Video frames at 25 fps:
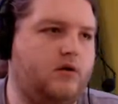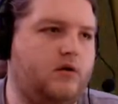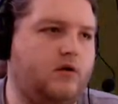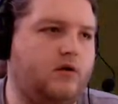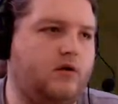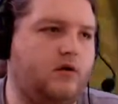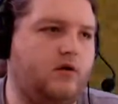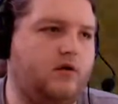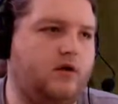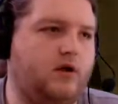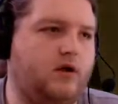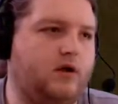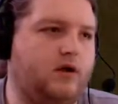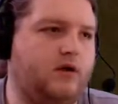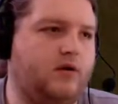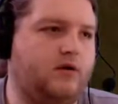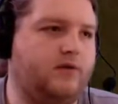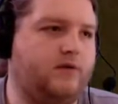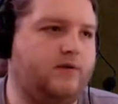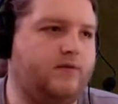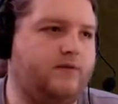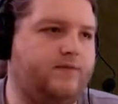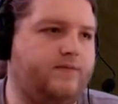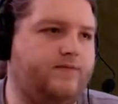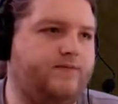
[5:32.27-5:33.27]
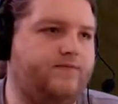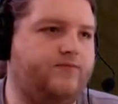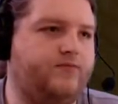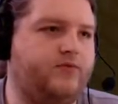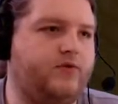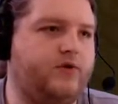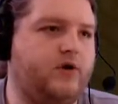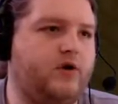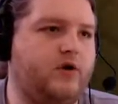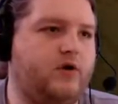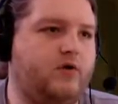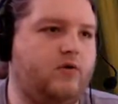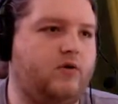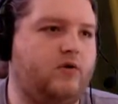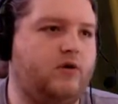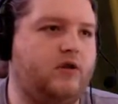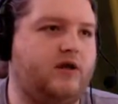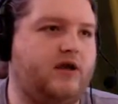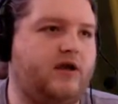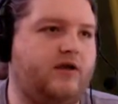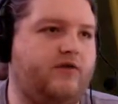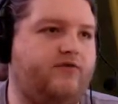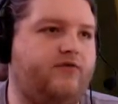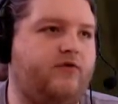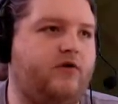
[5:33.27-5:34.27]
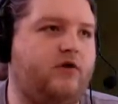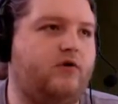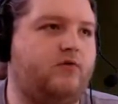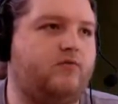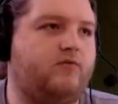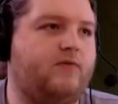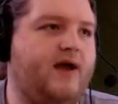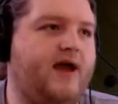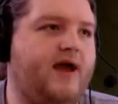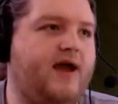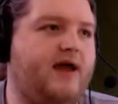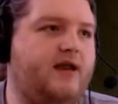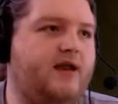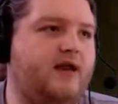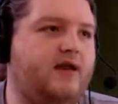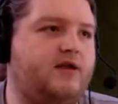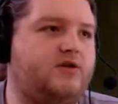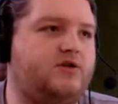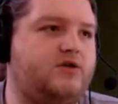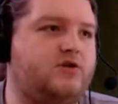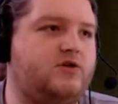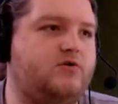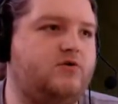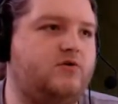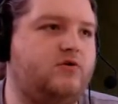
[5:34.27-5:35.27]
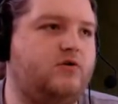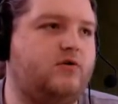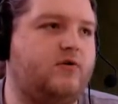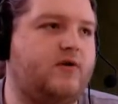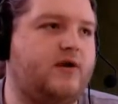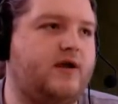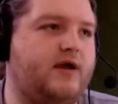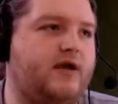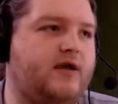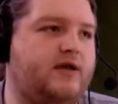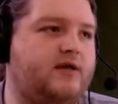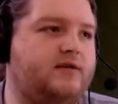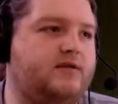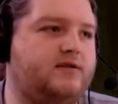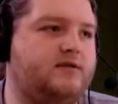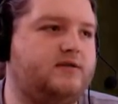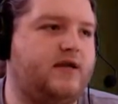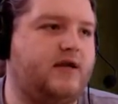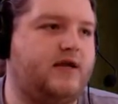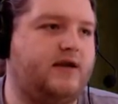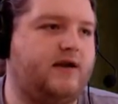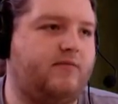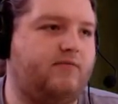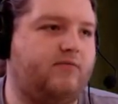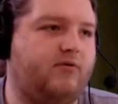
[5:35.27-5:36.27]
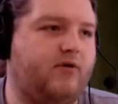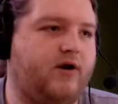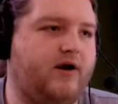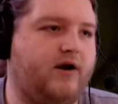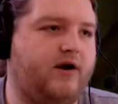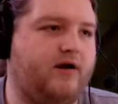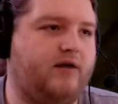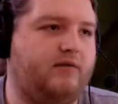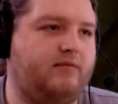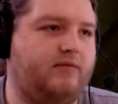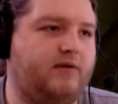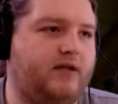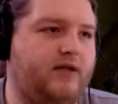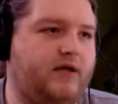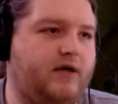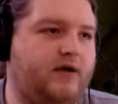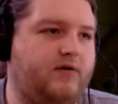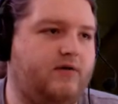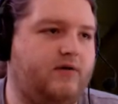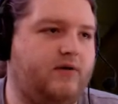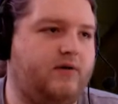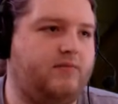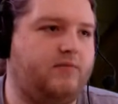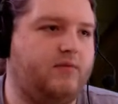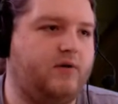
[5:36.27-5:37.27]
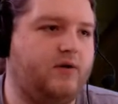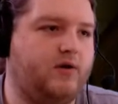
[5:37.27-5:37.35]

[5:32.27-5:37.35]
Okay. We're looking for a red and two greens and a brown below